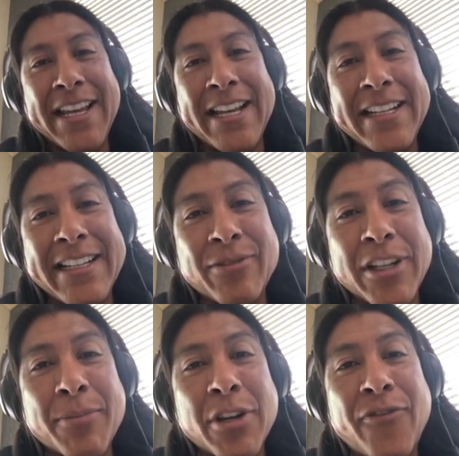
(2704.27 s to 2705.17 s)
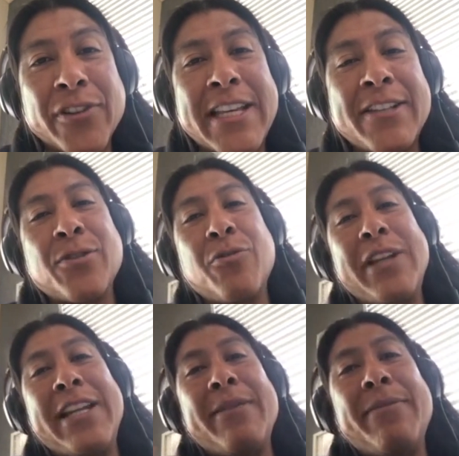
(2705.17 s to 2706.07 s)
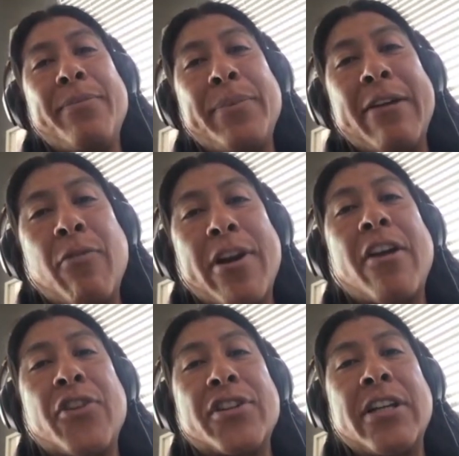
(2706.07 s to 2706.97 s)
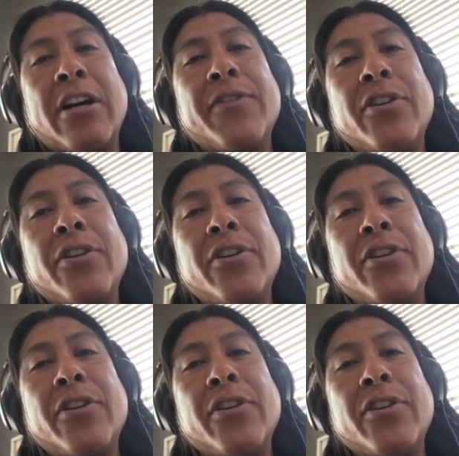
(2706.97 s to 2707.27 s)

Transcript: it's one of the beautiful things to really be aware of yourself.